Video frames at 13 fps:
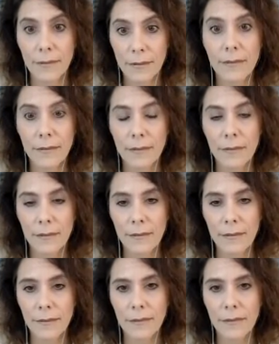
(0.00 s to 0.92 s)

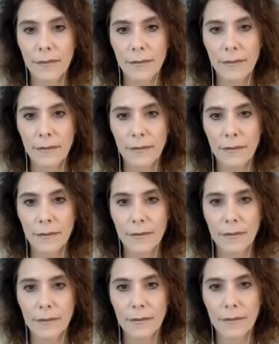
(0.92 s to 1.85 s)

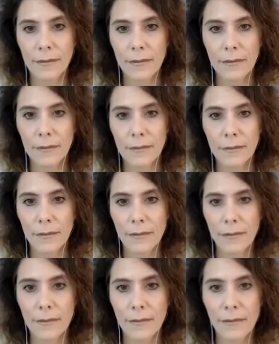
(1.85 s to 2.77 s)

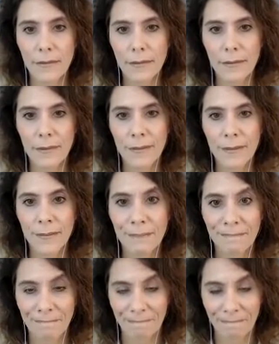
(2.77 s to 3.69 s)

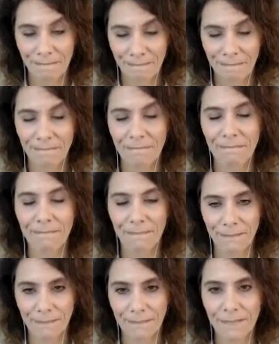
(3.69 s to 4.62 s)

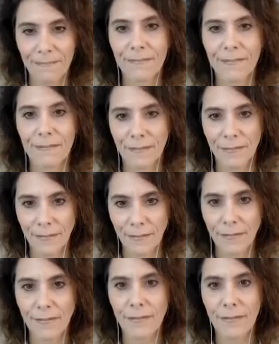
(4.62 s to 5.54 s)

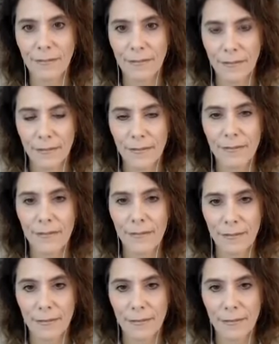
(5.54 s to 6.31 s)
The person shown says nothing.